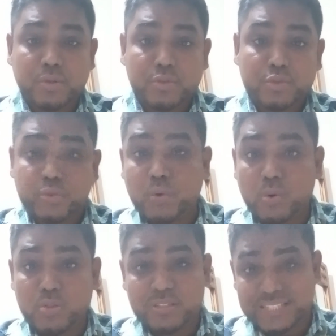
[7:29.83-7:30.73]
two
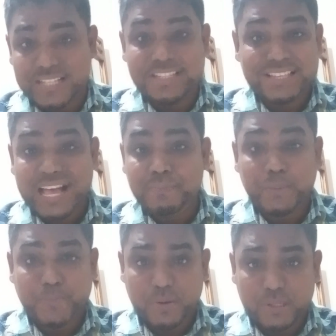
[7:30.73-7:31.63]
courts judges have the
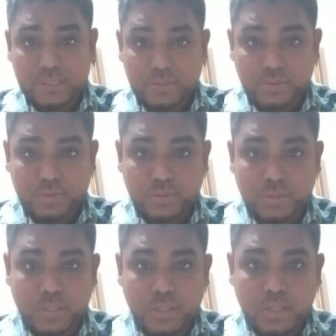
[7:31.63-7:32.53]
power to
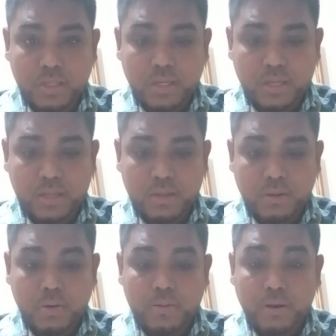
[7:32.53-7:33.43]
uh,
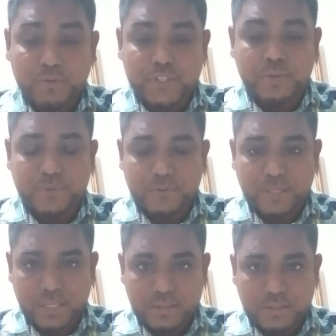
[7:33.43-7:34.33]
observe
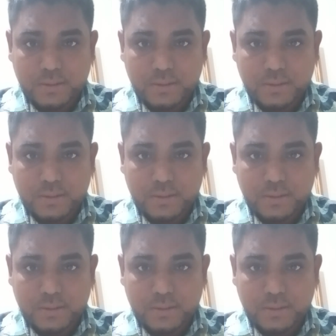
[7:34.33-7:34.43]
these